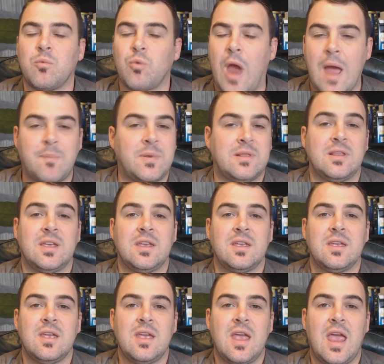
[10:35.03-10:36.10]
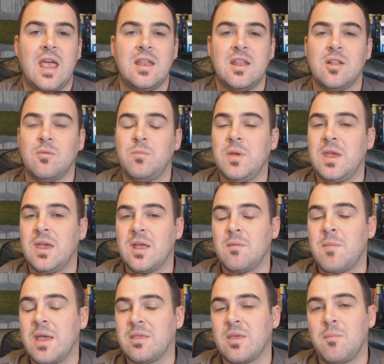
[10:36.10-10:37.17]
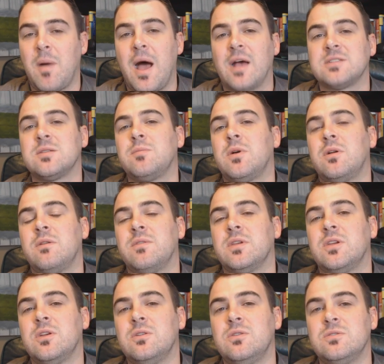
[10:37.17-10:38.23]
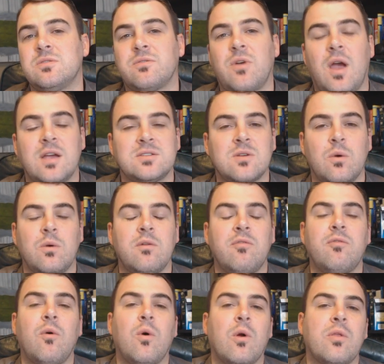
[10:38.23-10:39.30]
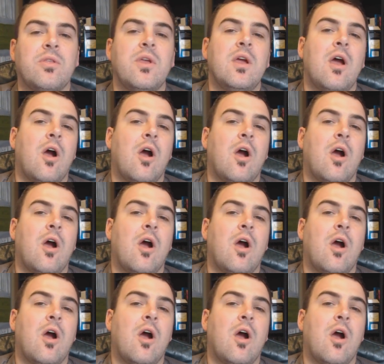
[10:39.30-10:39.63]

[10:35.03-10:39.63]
rapidly, and it'll make the possibility of the good news of Christ going forth